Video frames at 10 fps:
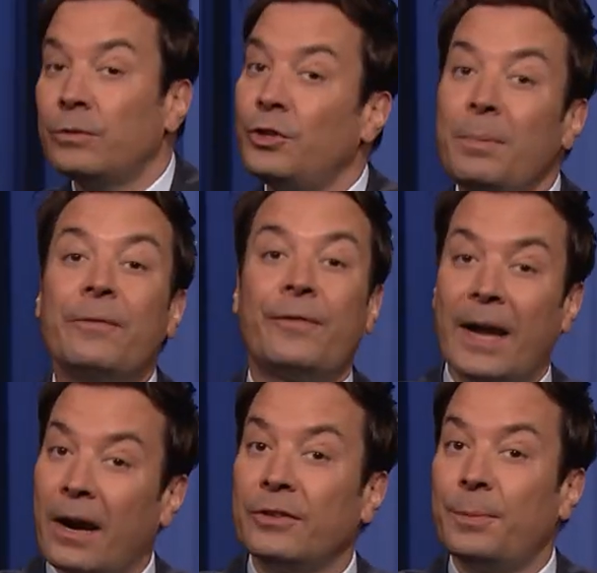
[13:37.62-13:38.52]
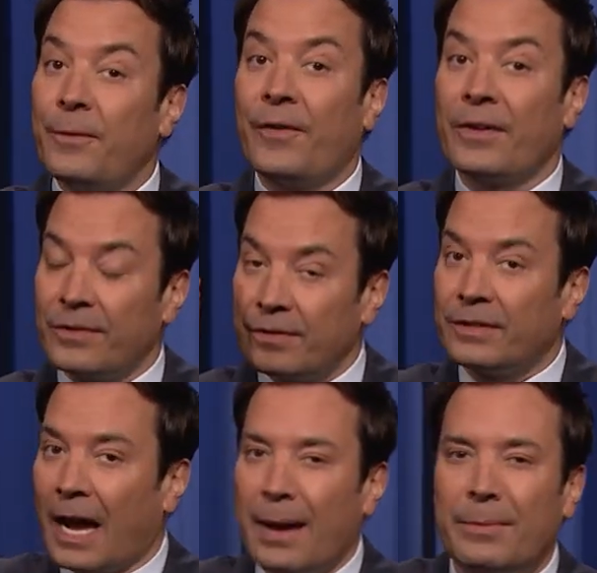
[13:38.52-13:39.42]
to be fair, to be fair, there's a
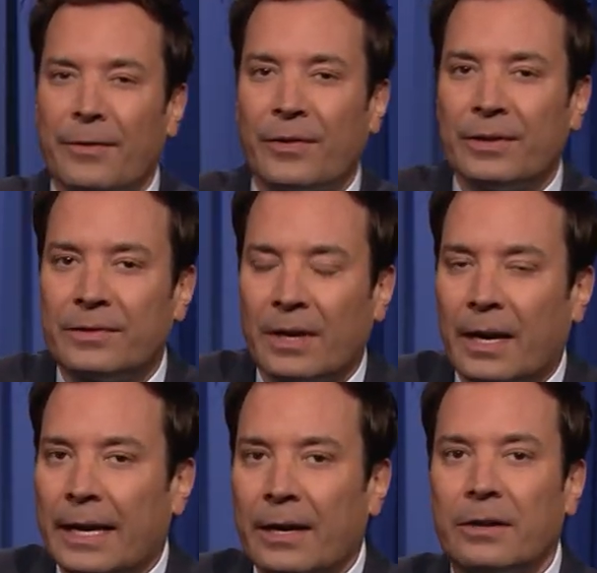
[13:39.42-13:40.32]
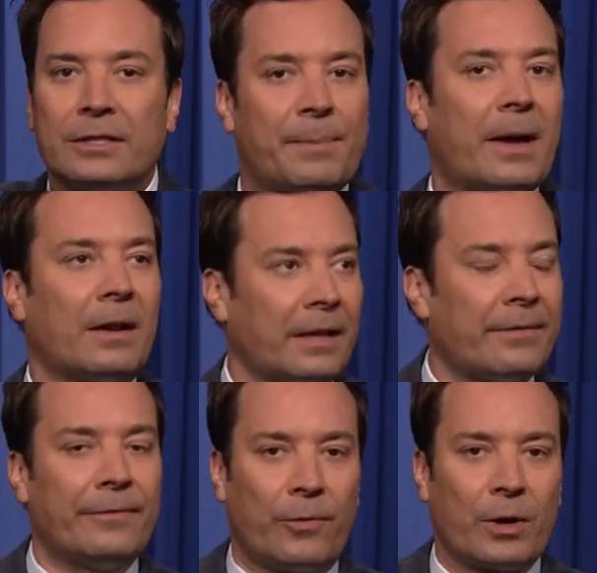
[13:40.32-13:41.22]
time difference. Uh, here it's about
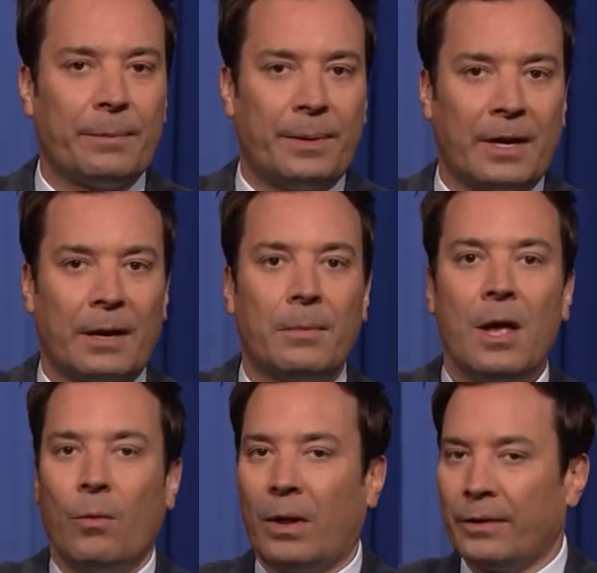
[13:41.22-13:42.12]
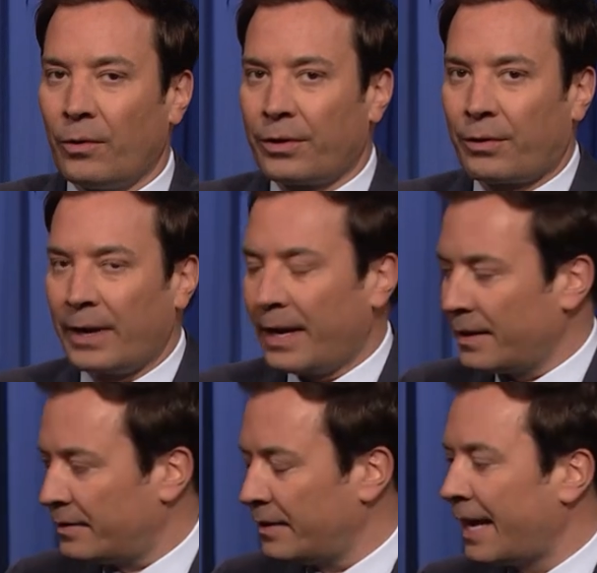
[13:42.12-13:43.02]
11:40 p.m., while in North Korea
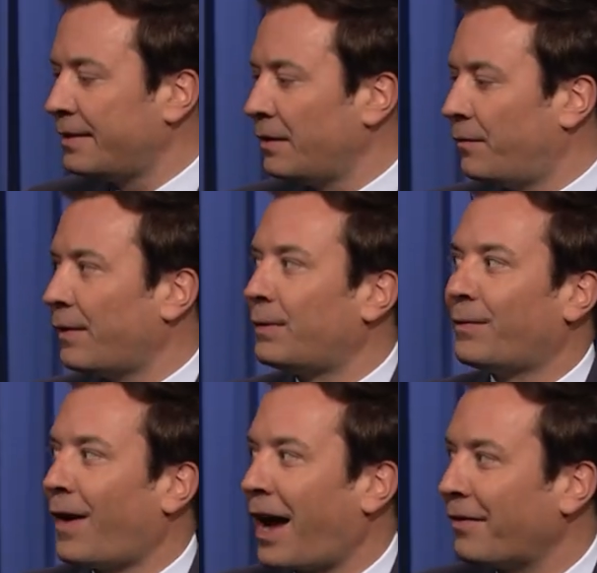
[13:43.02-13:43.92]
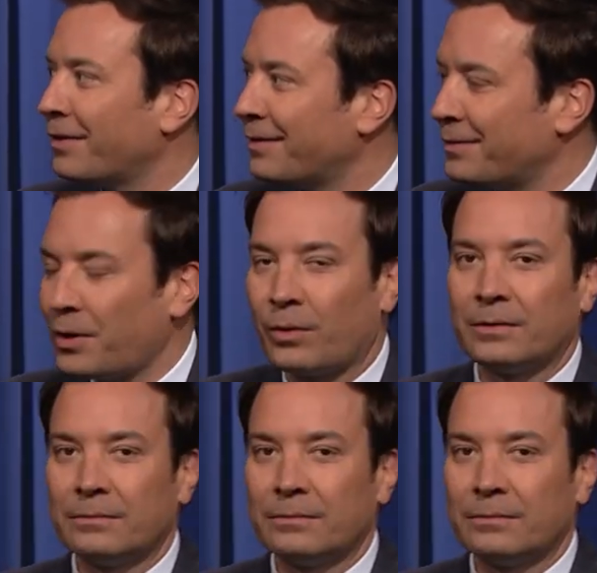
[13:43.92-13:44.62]
it's 1955. So.